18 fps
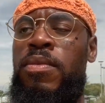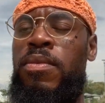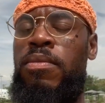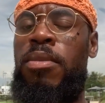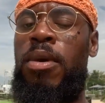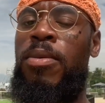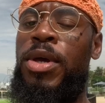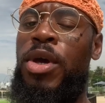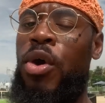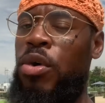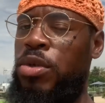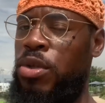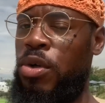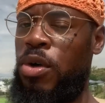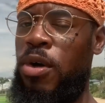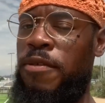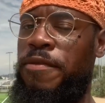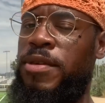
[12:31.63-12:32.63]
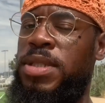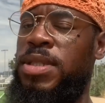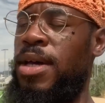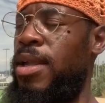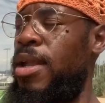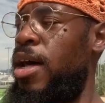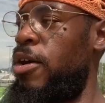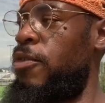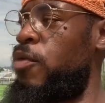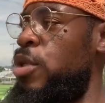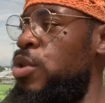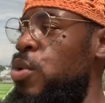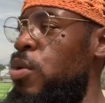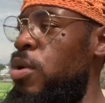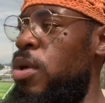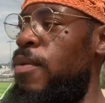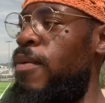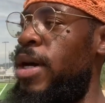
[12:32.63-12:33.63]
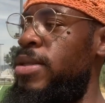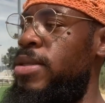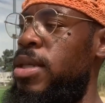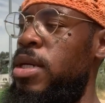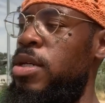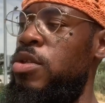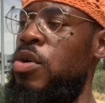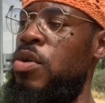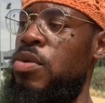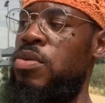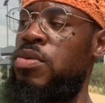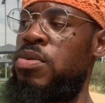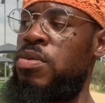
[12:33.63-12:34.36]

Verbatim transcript: But we holding on for their life. We doing the right thing though.